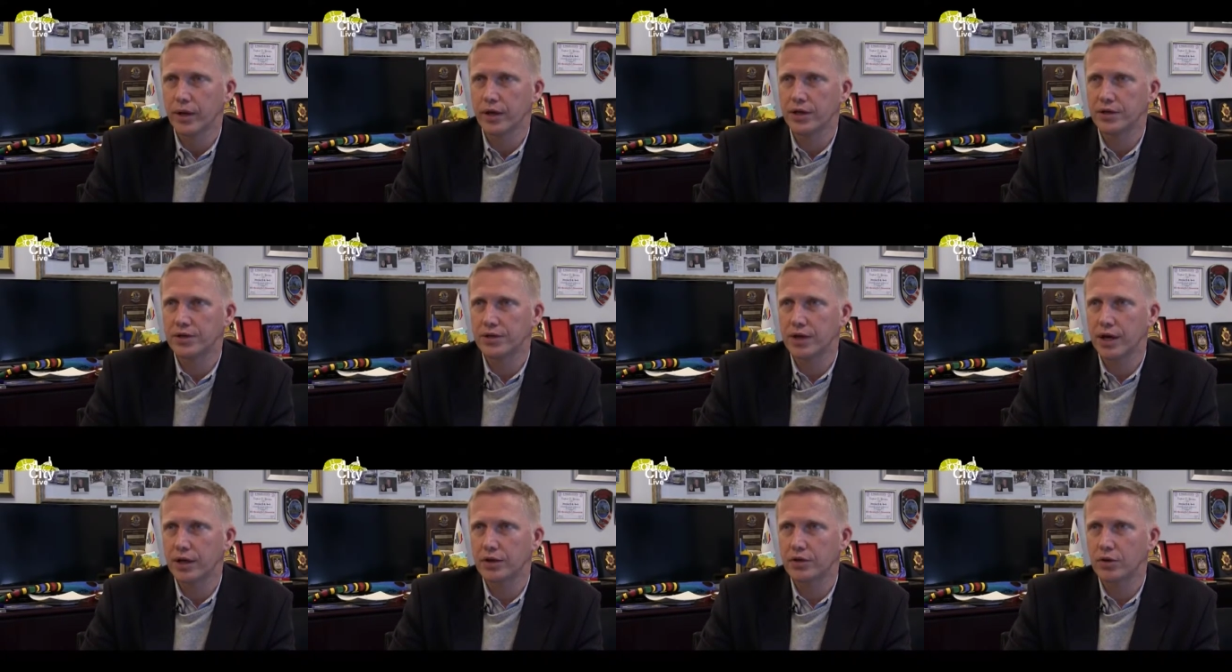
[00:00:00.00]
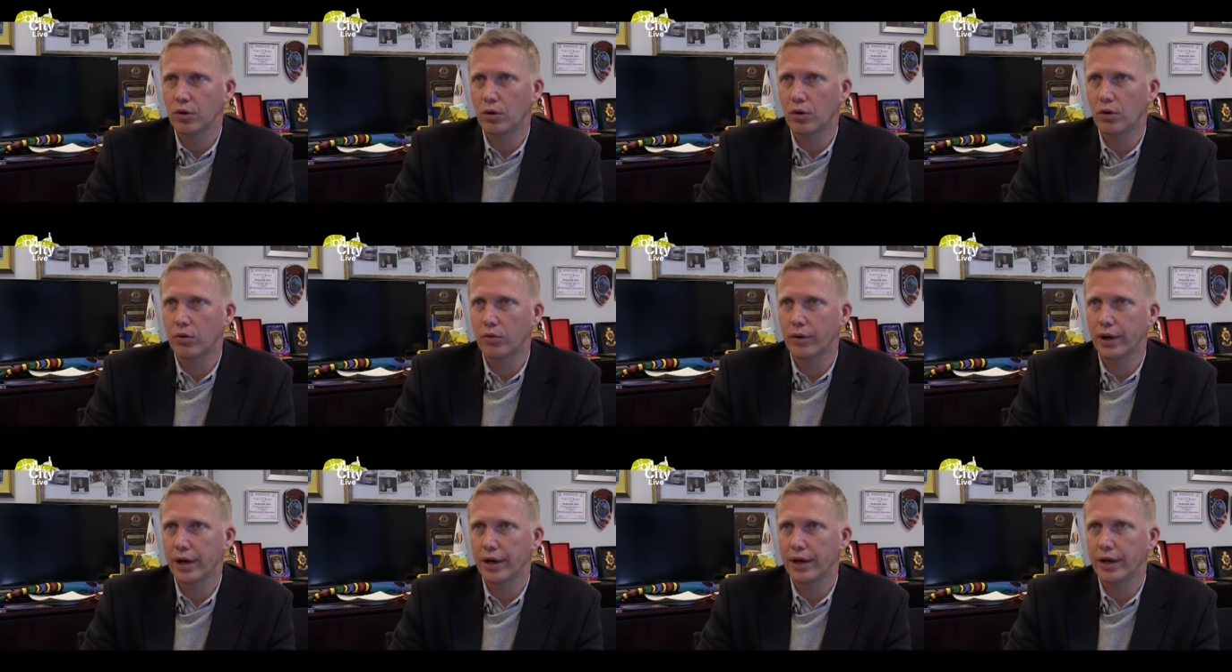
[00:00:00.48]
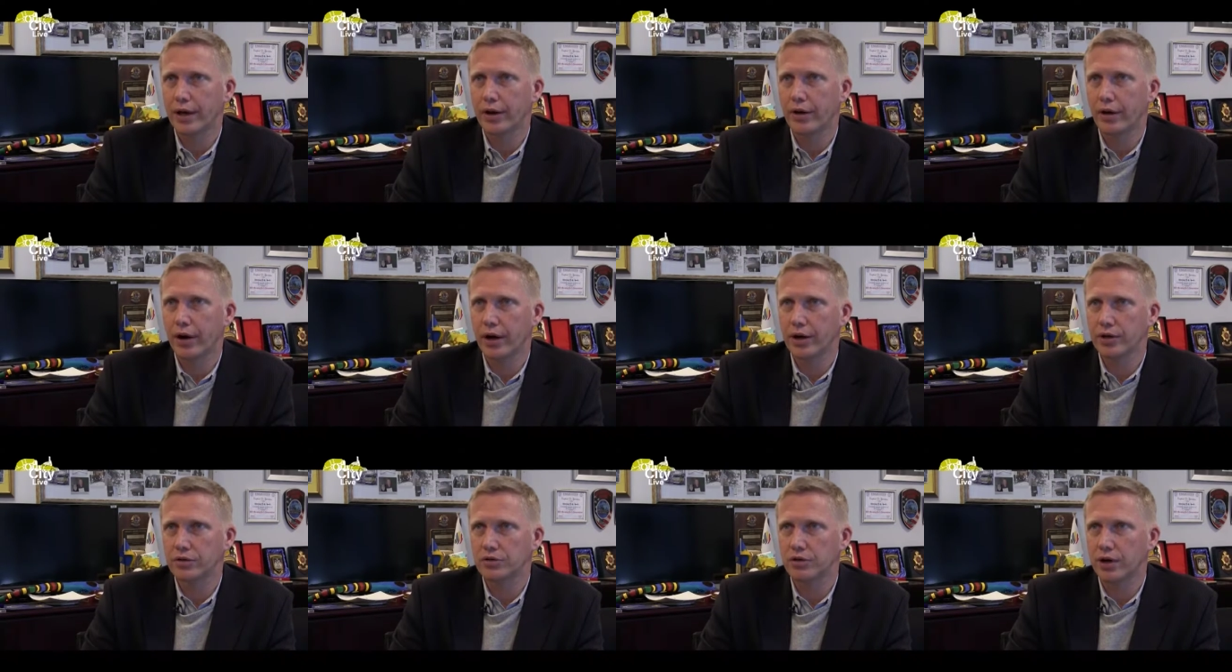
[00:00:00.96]
is that you are rarely
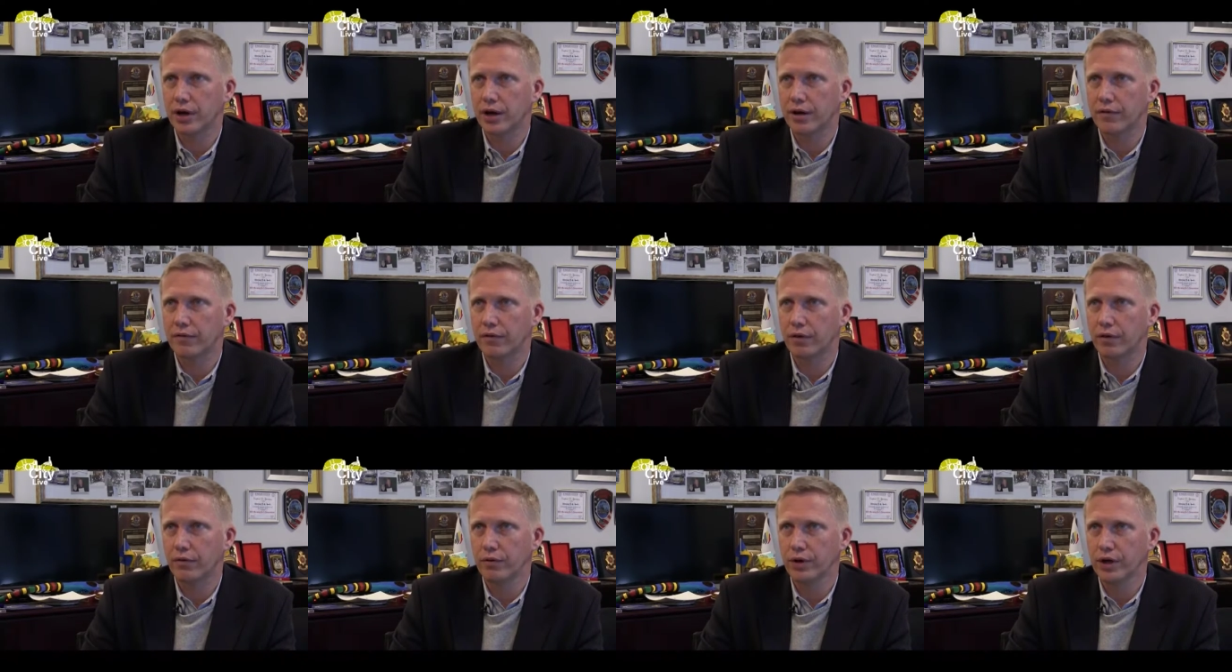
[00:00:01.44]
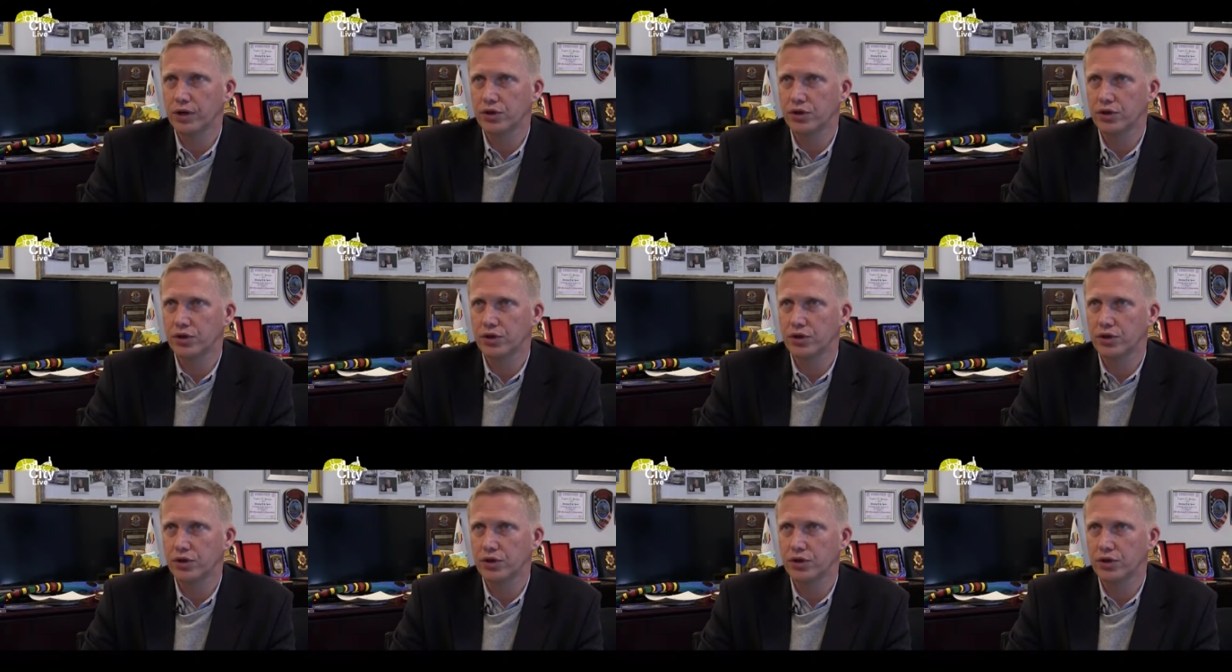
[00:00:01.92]
going to have the